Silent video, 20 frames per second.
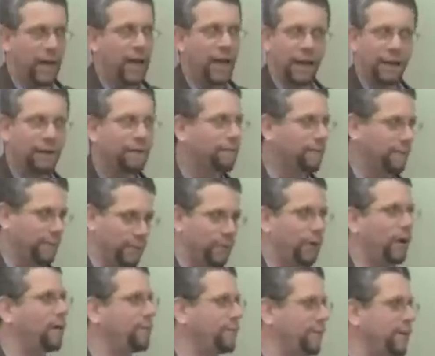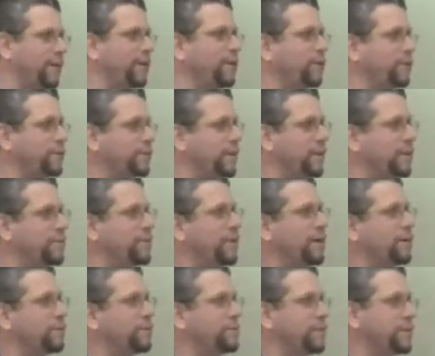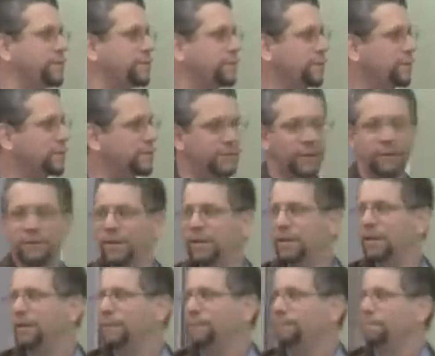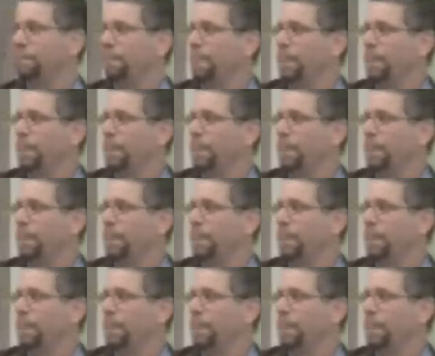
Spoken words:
then you are in a noisy environment. It's very clear.